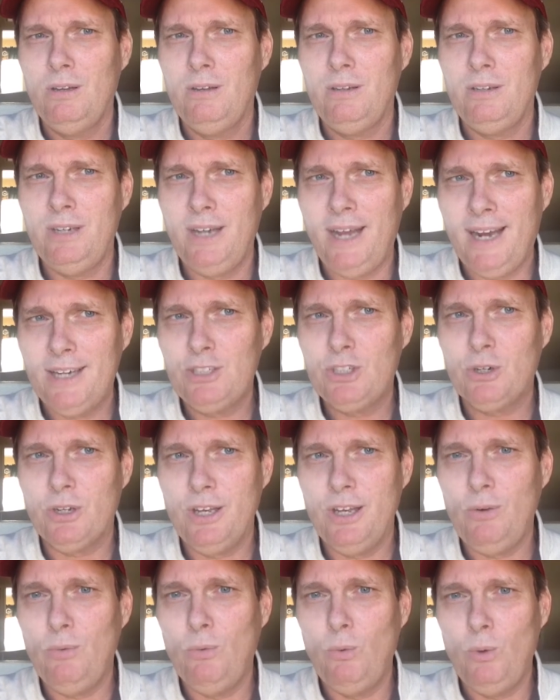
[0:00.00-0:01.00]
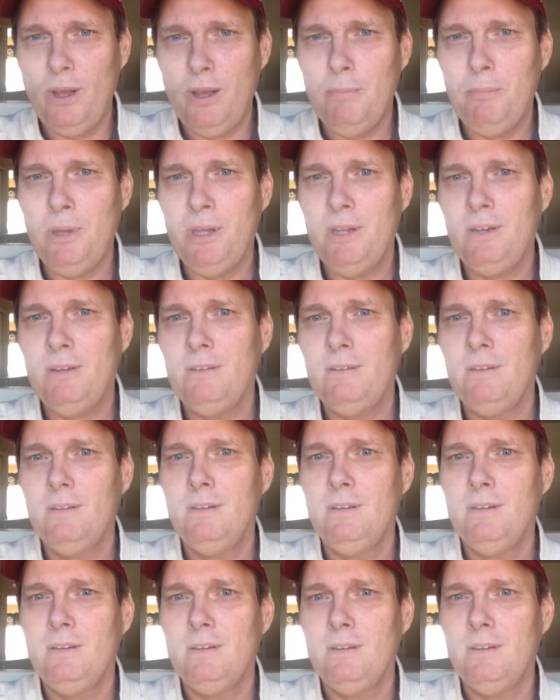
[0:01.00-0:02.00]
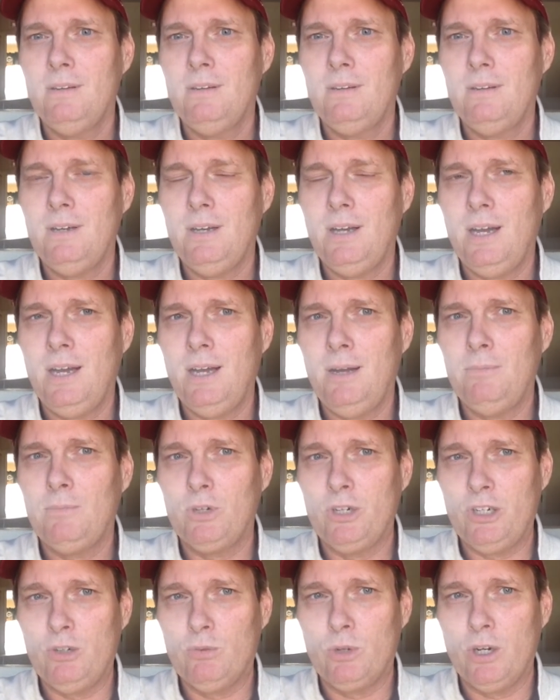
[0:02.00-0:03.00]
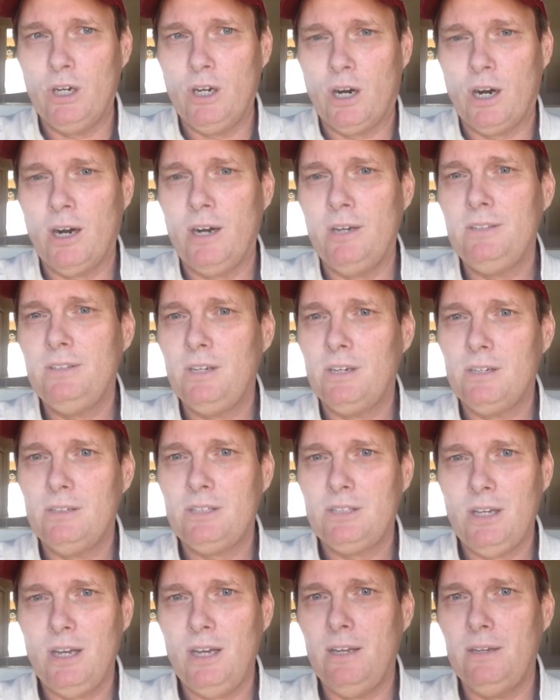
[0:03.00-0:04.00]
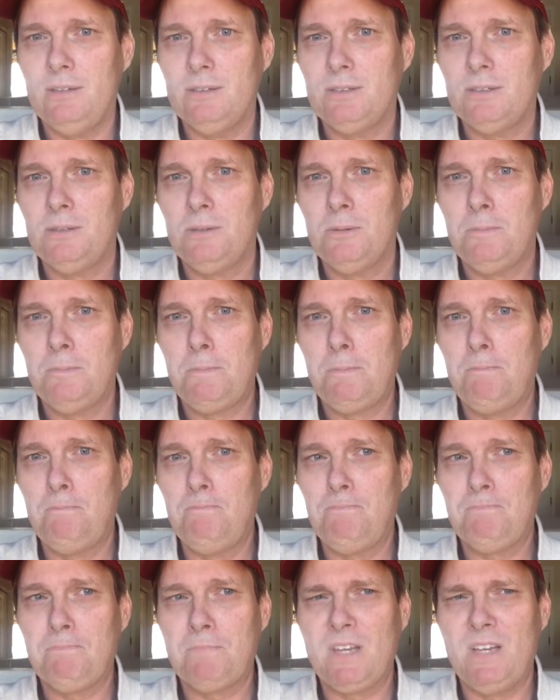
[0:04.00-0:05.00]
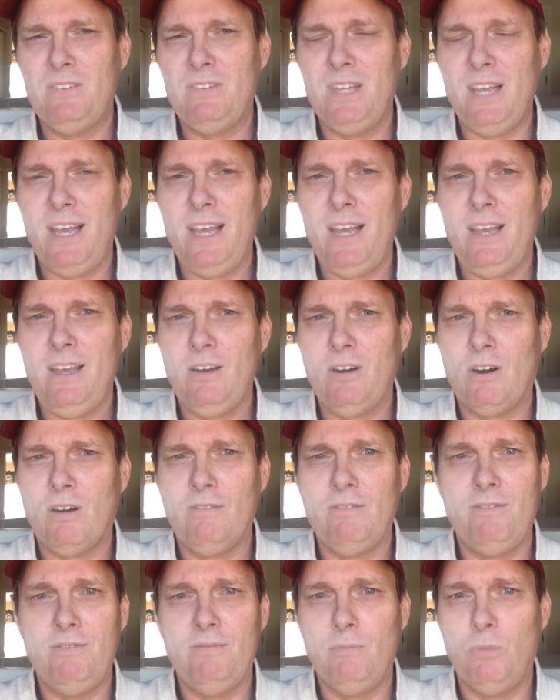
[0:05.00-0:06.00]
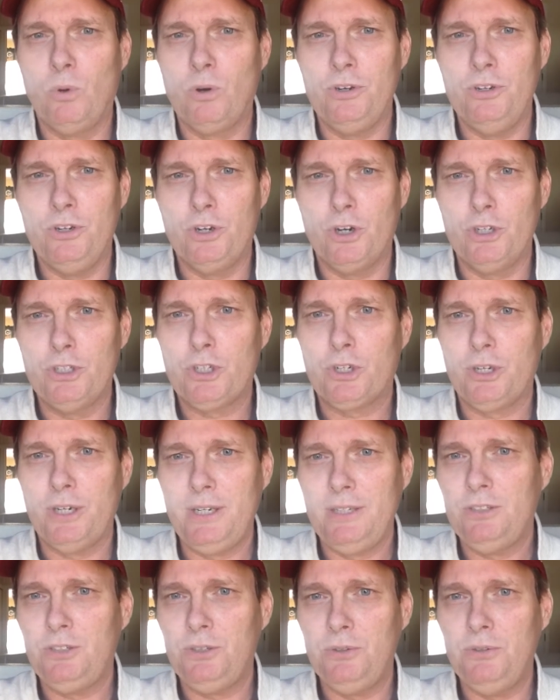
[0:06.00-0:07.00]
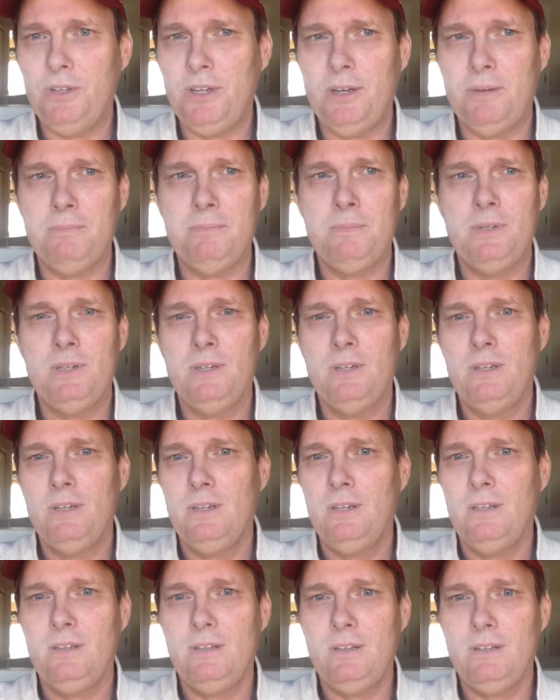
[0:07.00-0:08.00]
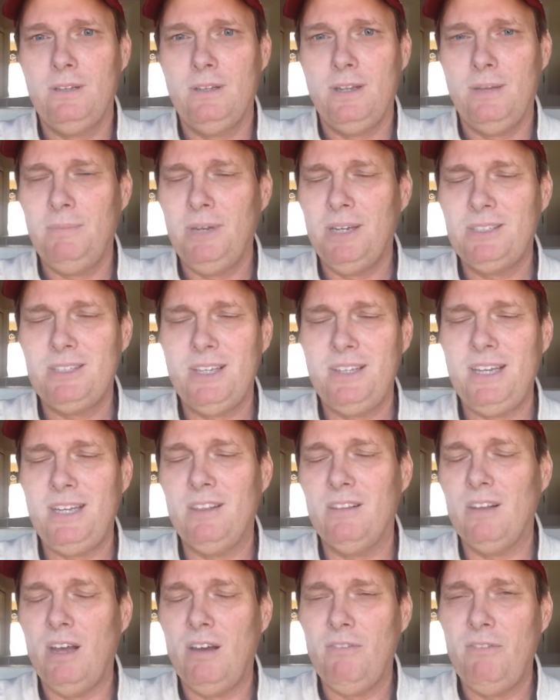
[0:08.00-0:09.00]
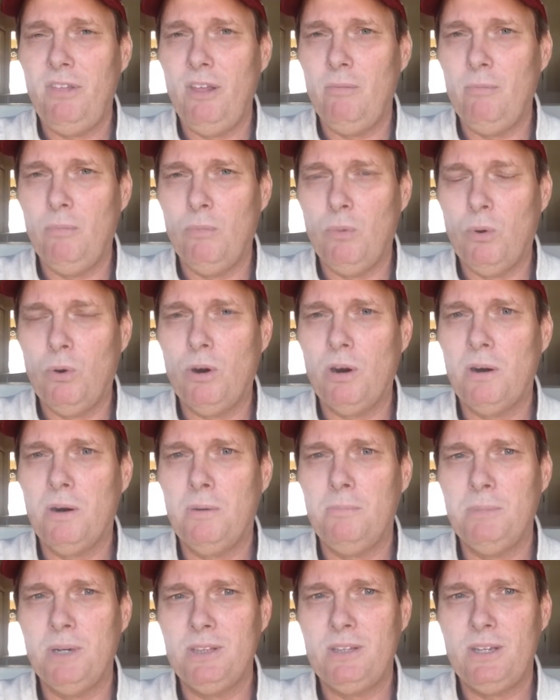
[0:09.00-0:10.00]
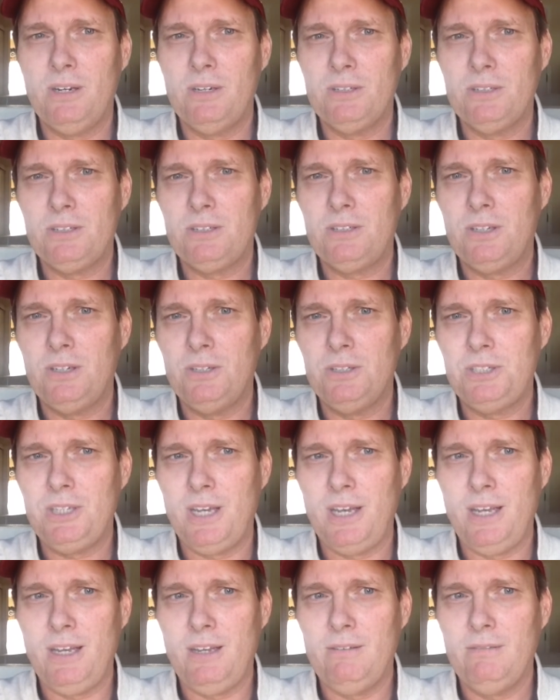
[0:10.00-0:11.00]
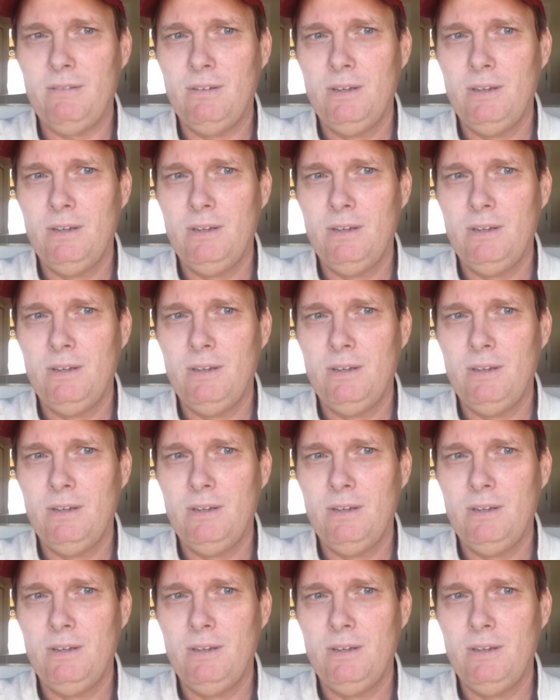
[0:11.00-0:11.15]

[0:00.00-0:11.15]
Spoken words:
naturally women regard their sons. They are more nurturing to them. I'm not saying they love them more, but there's a